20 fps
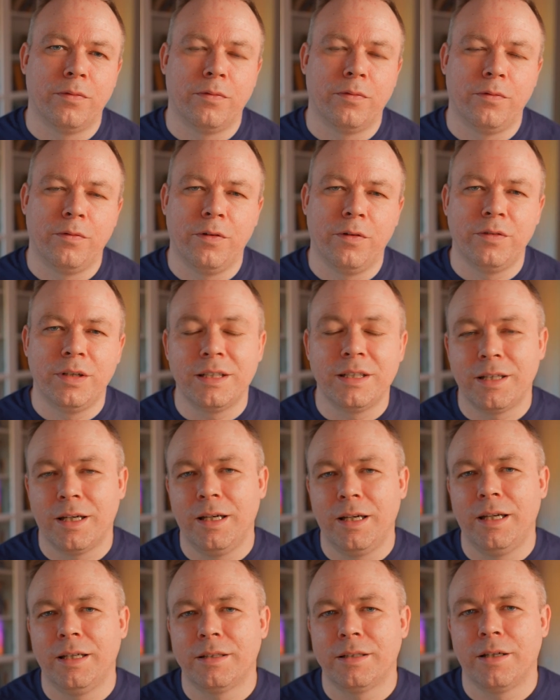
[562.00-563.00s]
with this
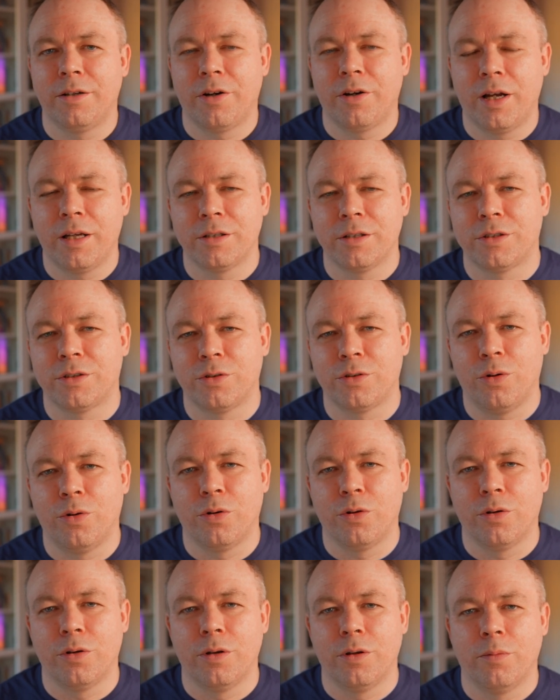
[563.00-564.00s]
release it runs
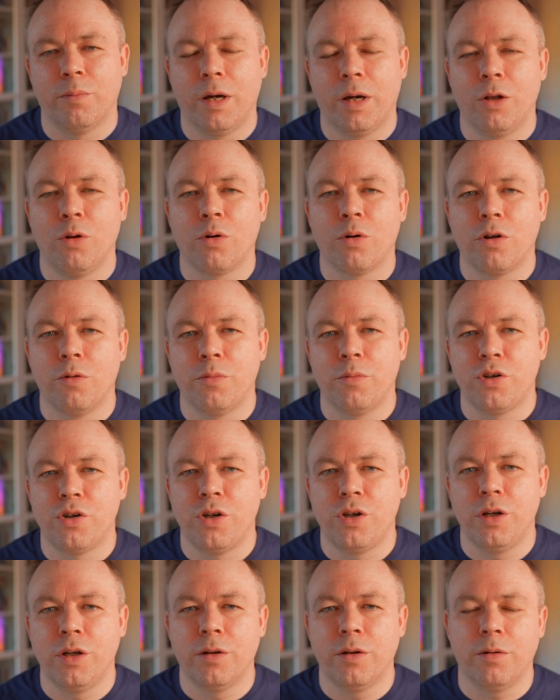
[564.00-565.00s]
on my local
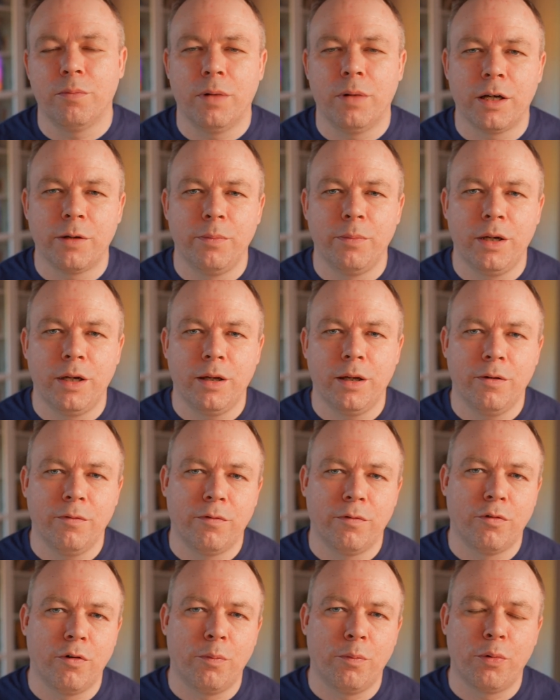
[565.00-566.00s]
machine, Mac Mini M
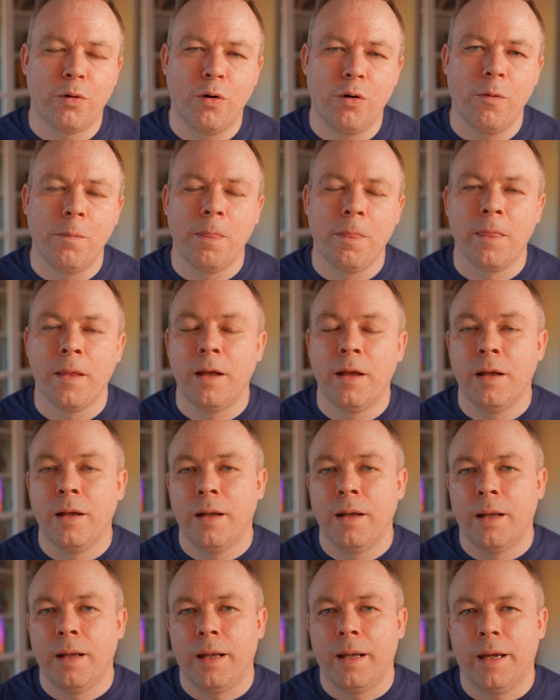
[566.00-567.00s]
four Pro,
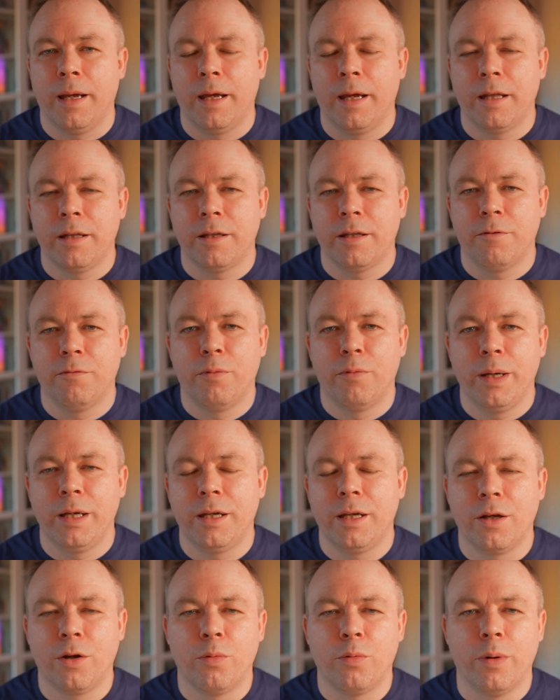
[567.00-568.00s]
and I'm
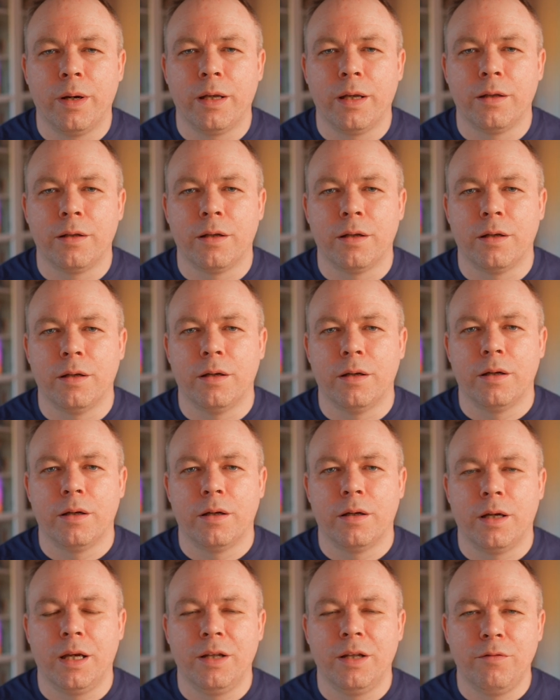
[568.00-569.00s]
waiting when
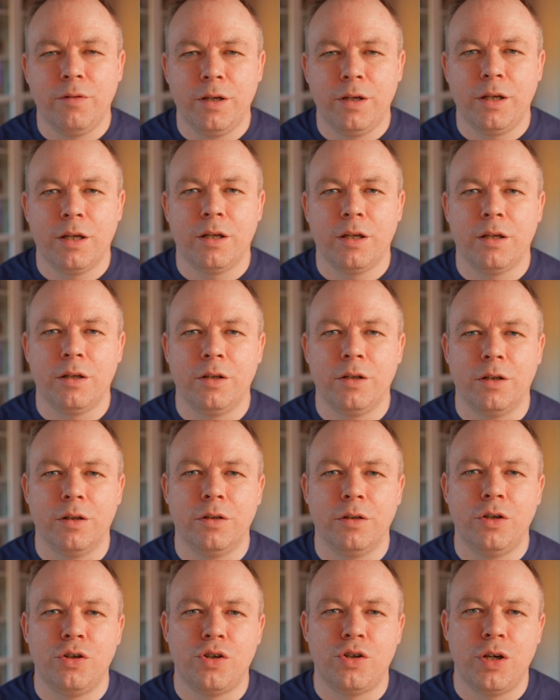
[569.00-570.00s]
uh, NVIDIA
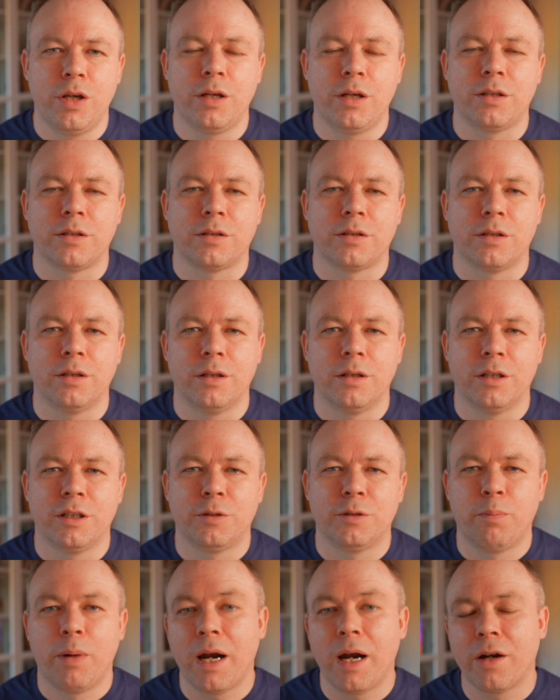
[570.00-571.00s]
D G X uh,
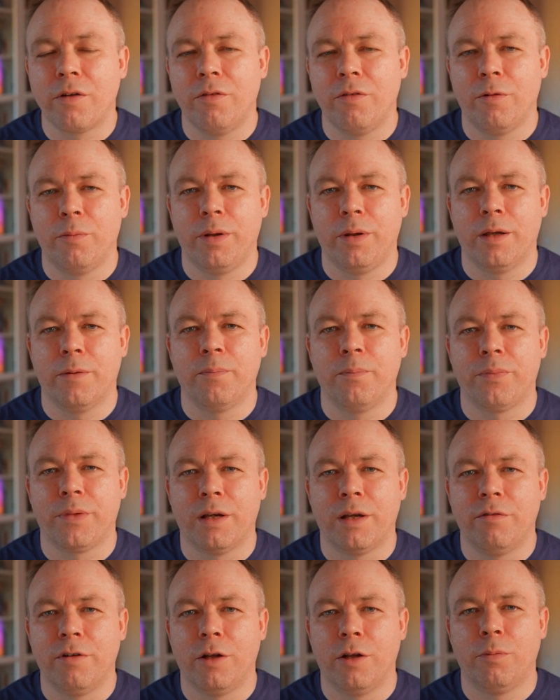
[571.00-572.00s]
Spark will be
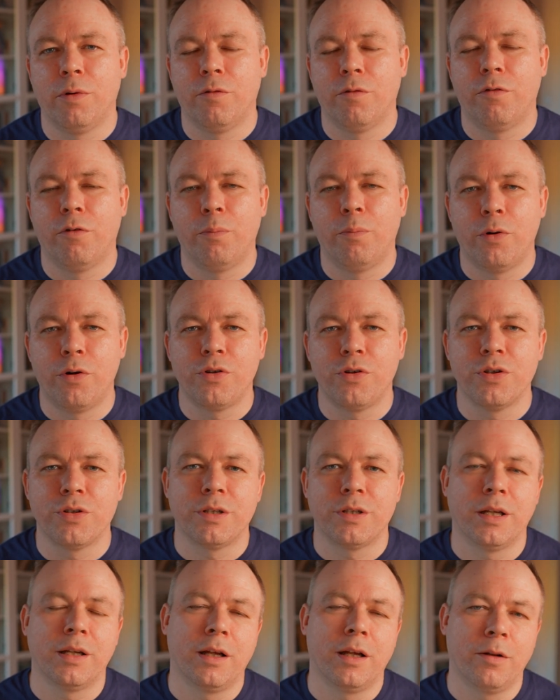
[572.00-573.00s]
available for
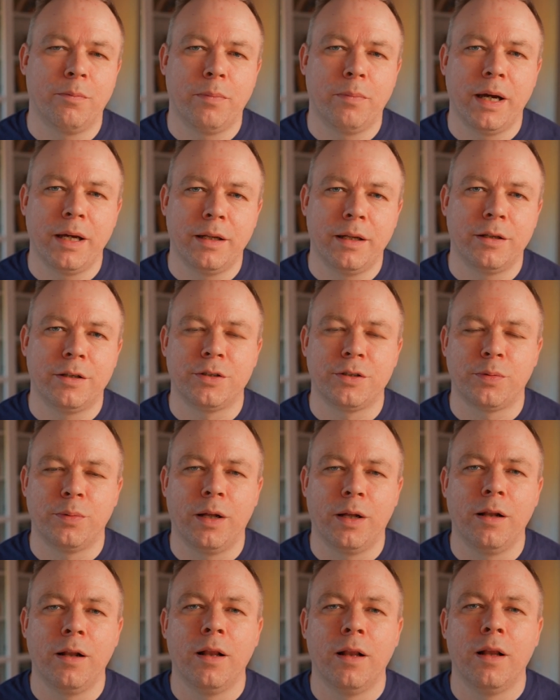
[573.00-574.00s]
purchase, and I'll buy that as
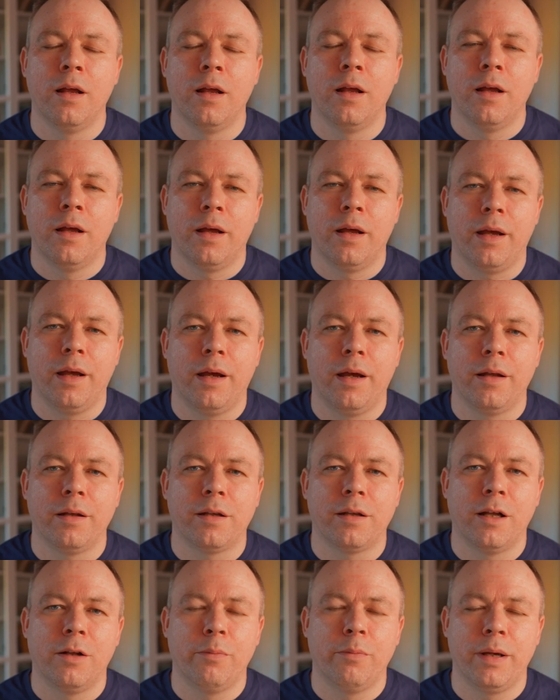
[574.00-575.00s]
well, and
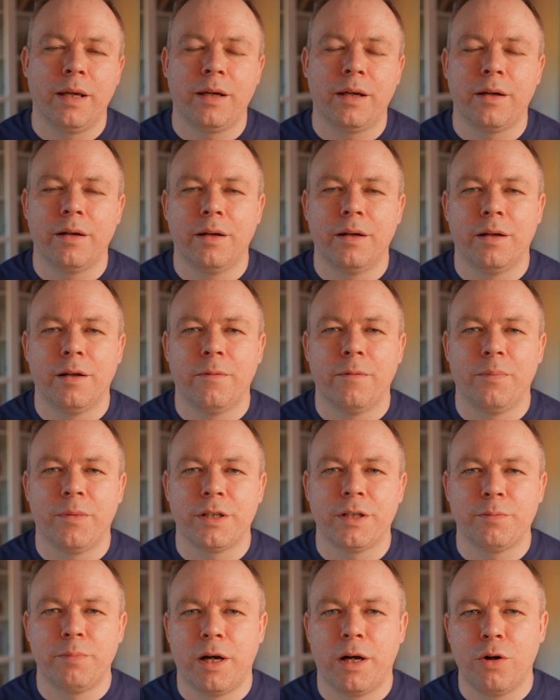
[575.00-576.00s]
I'll make um,
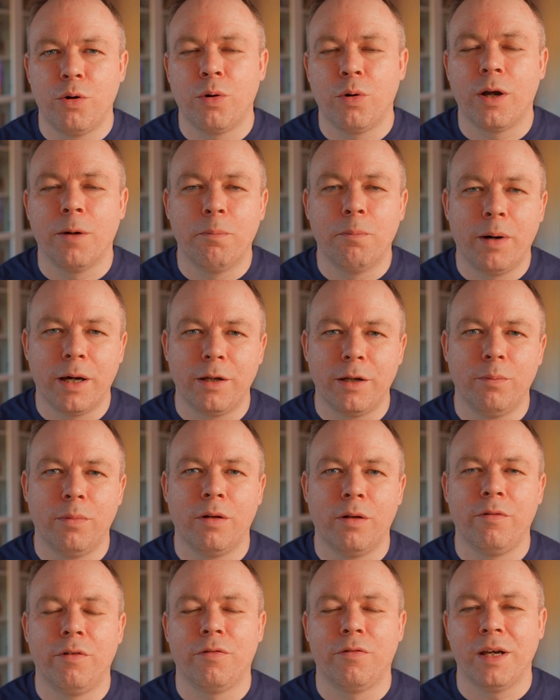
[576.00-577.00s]
Sparrow compatible
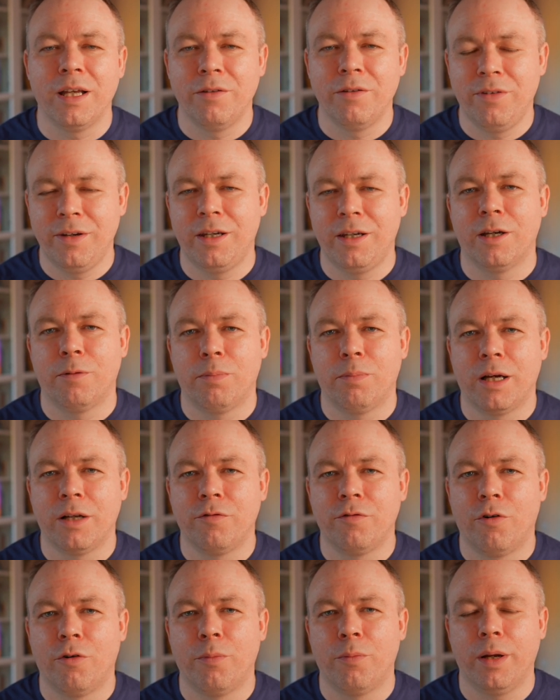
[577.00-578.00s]
with NVIDIA
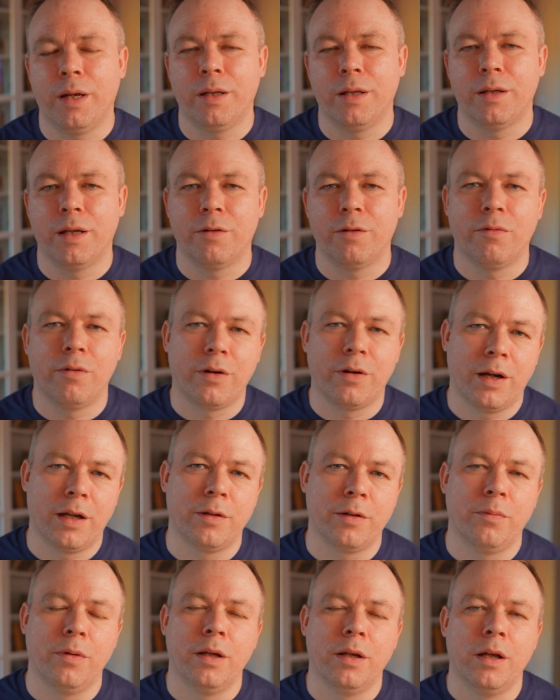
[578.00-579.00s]
platform, and then we'll
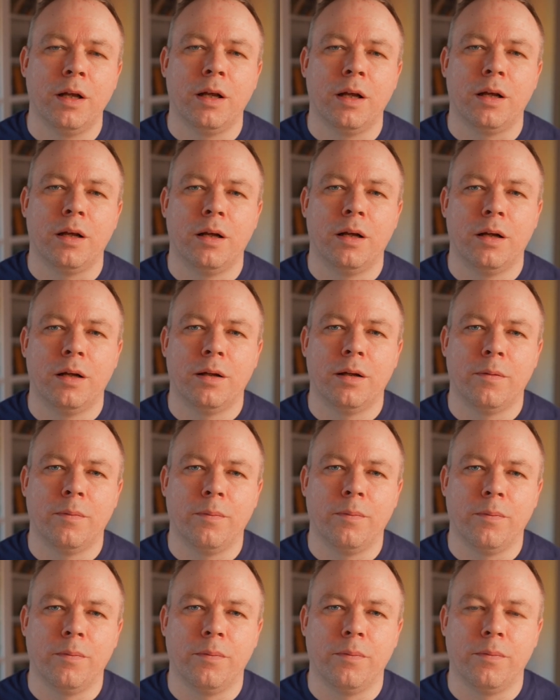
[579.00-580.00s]
run
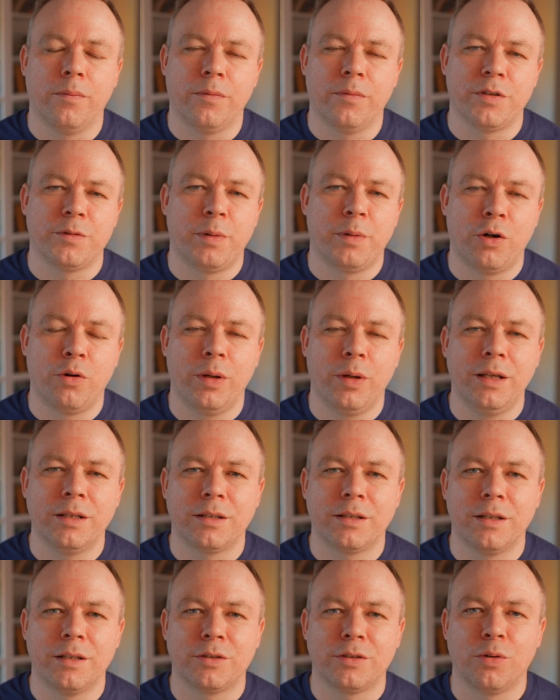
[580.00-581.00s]
um, Sparrow
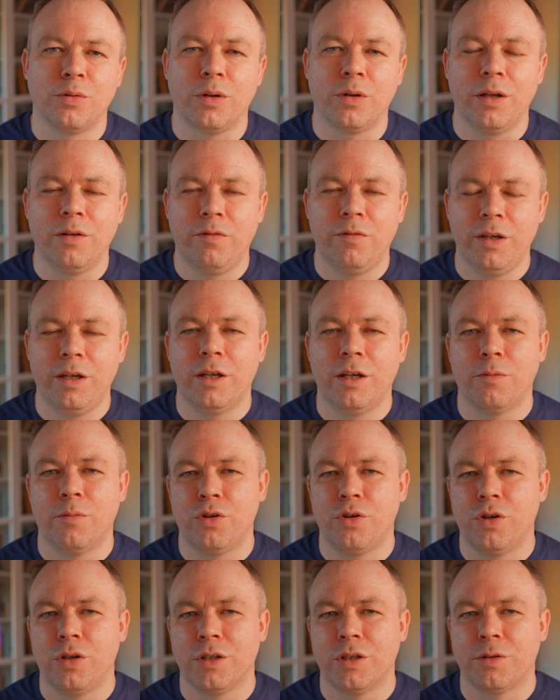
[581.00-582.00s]
instance on NVIDIA
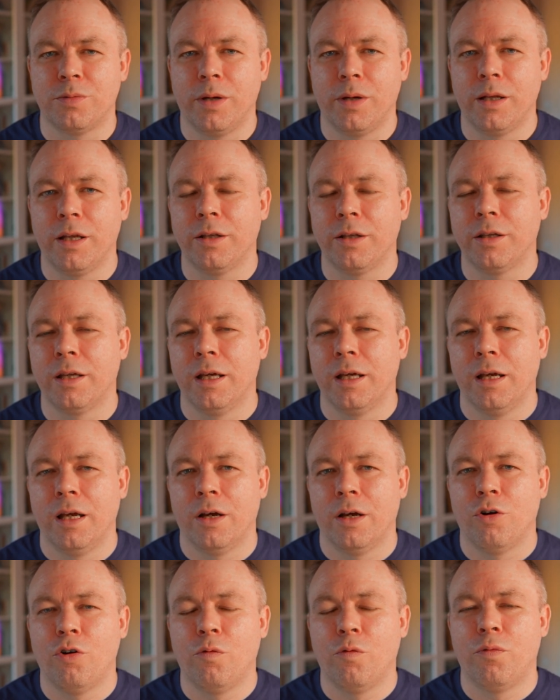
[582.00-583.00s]
machine as well, and
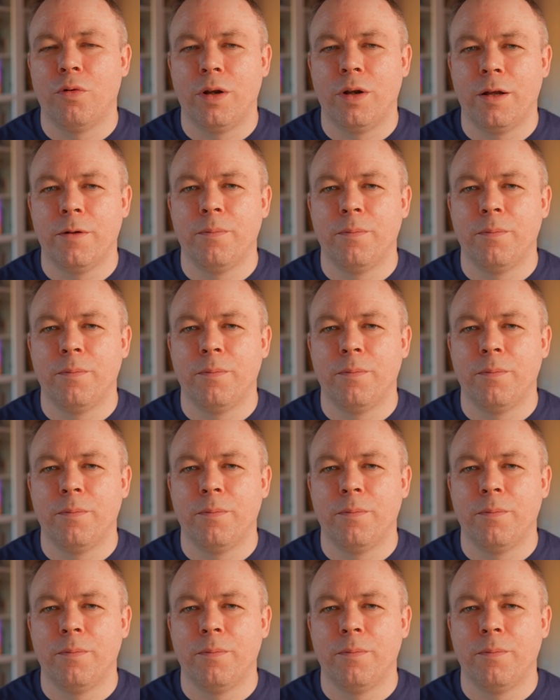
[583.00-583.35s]
hopefully